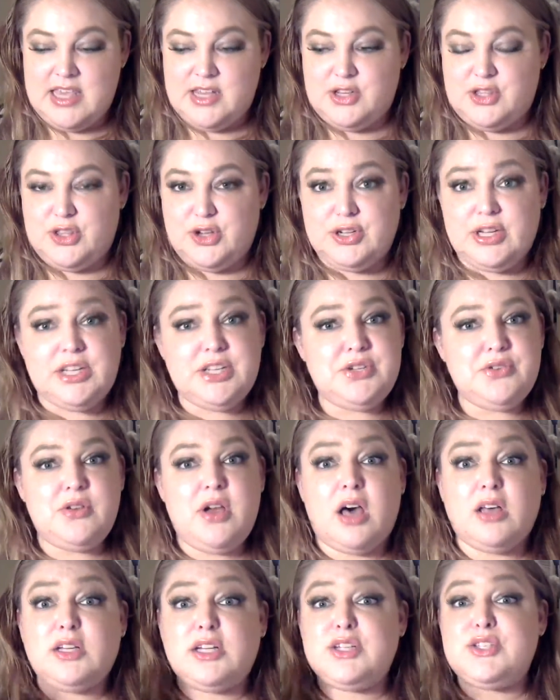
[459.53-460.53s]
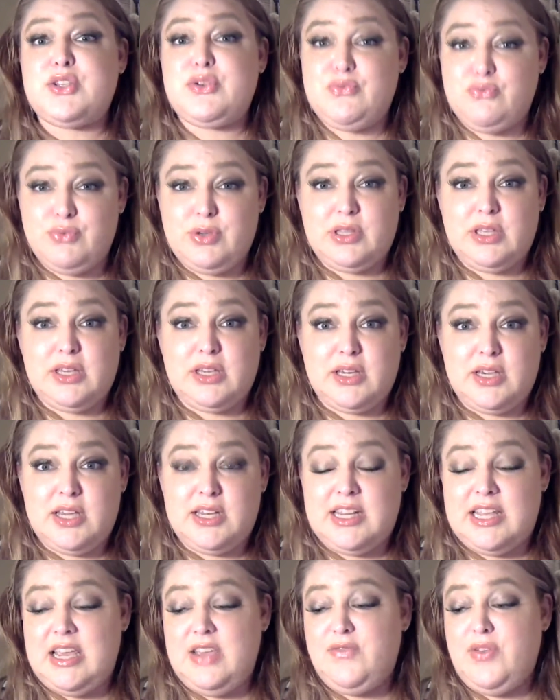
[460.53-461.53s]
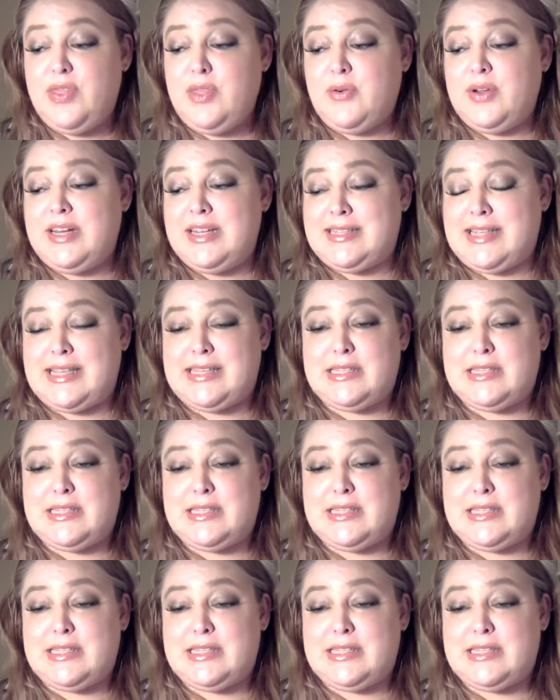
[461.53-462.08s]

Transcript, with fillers: $32, really good. Even though it is a